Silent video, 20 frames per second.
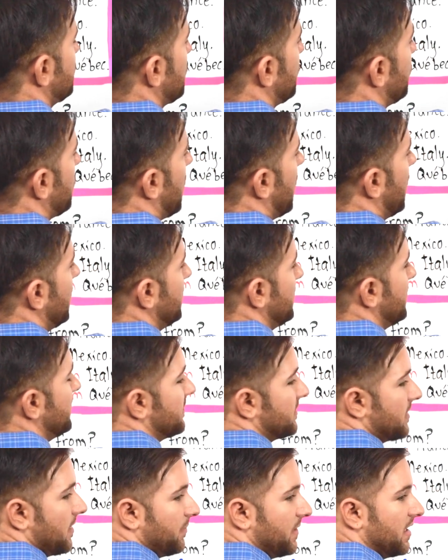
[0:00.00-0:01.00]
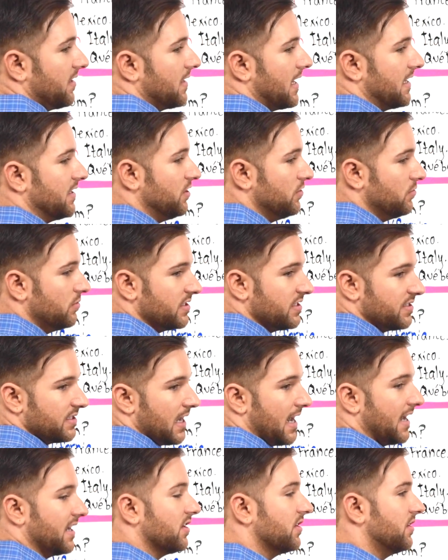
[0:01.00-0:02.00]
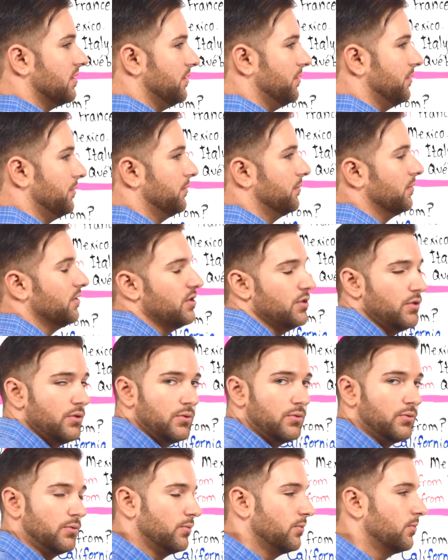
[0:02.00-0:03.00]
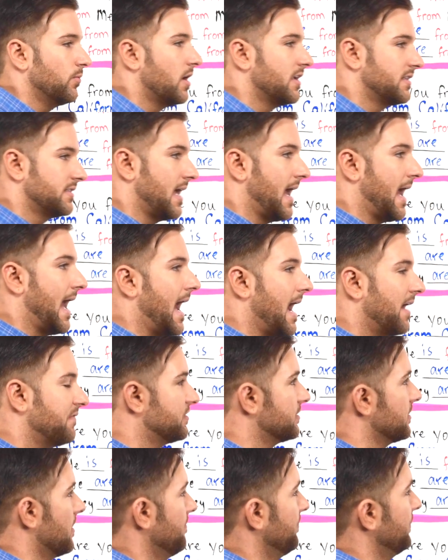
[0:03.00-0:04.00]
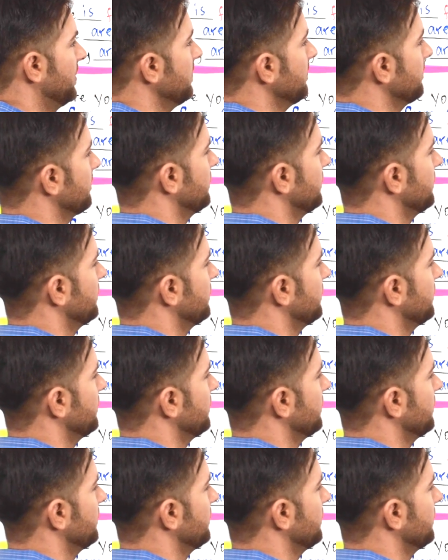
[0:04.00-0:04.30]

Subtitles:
to want, it's something that you desire, you want to have something.